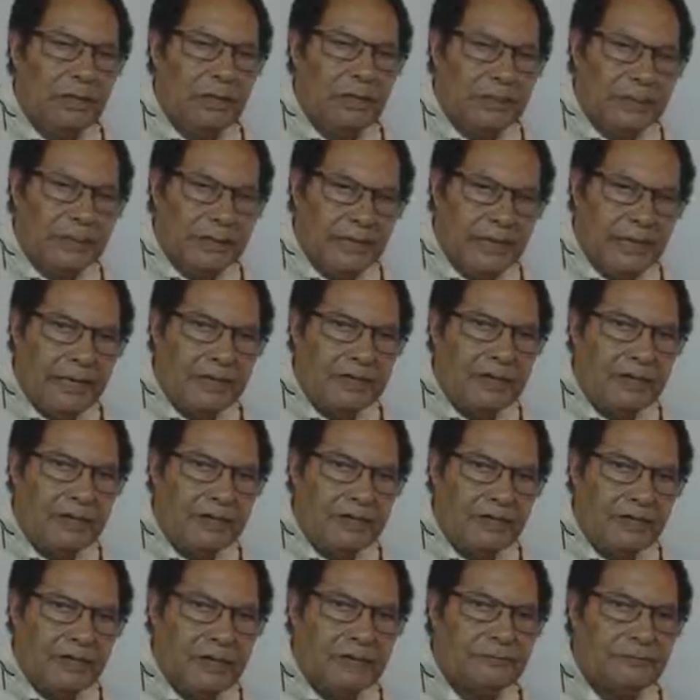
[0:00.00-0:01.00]
negate
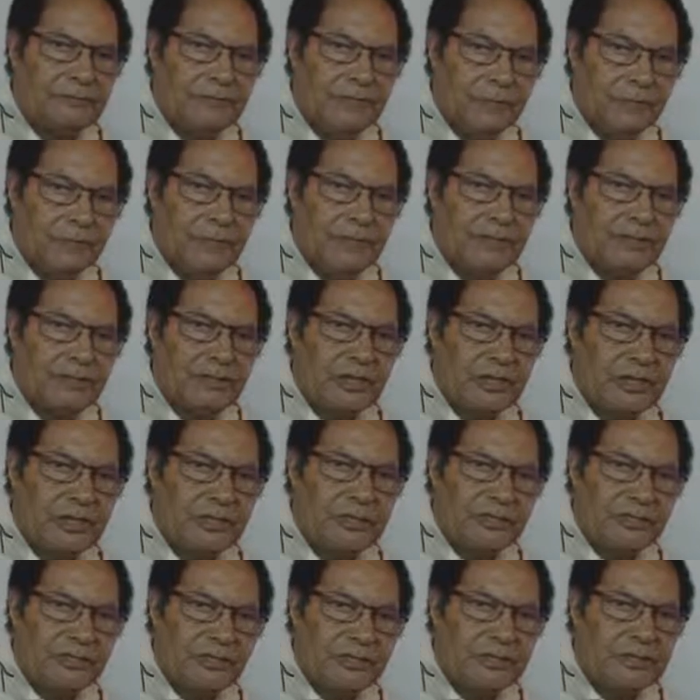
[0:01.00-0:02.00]
the sheet formation
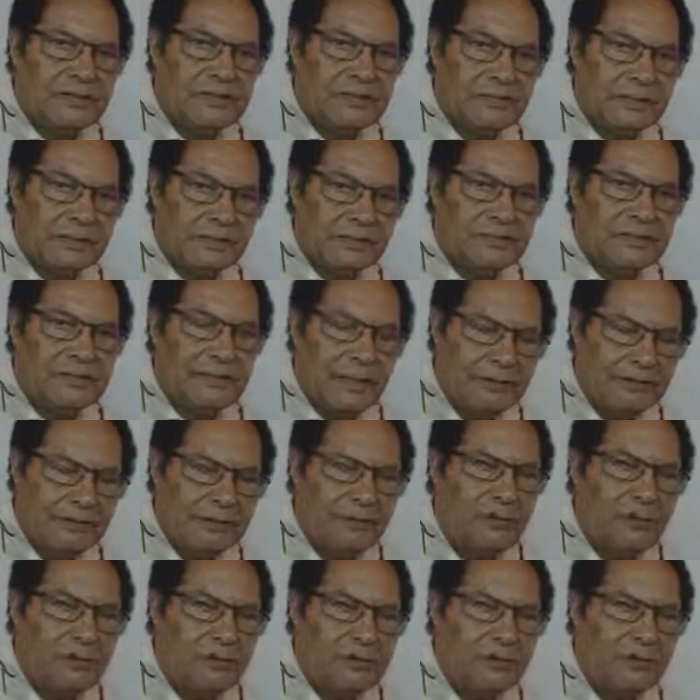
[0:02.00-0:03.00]
and sheet strength,
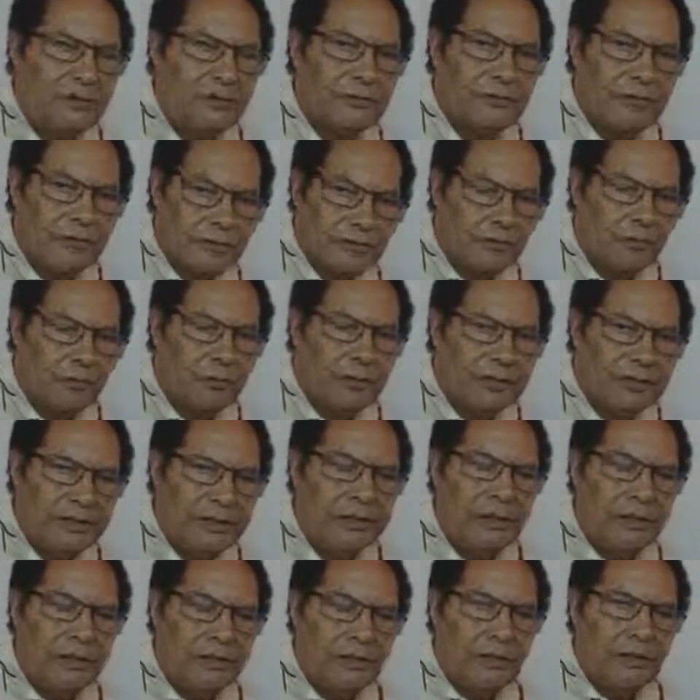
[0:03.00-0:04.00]
and also
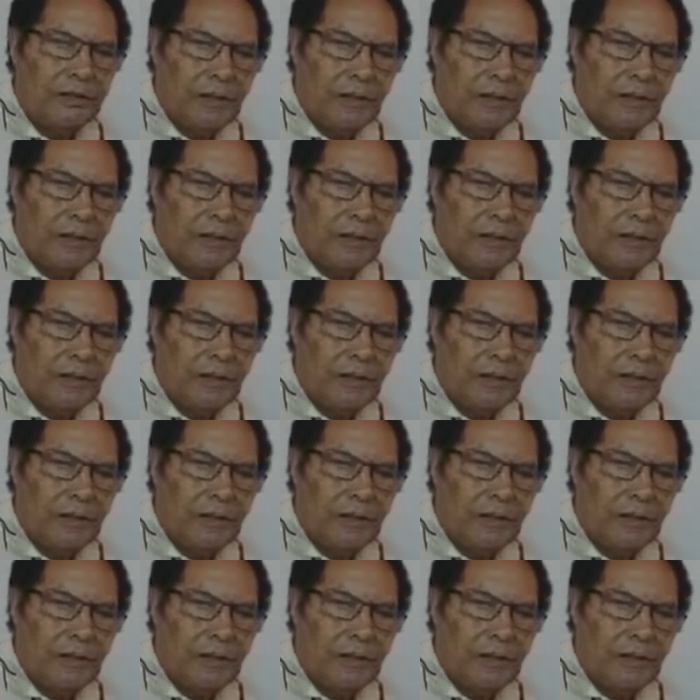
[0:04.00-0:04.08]
eventually